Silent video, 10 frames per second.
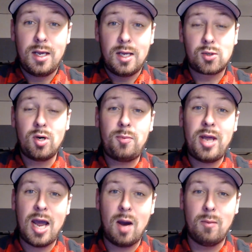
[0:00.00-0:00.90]
is going to be
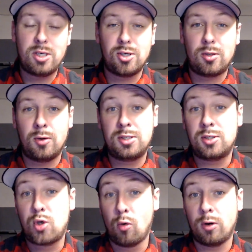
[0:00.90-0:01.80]
how much you're going to
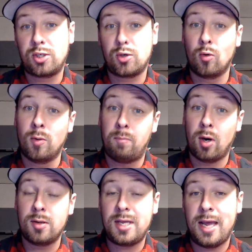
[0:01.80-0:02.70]
torch or
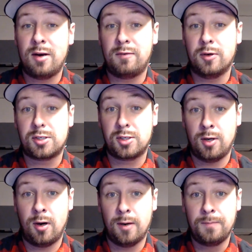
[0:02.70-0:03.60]
burn the end of your cigar.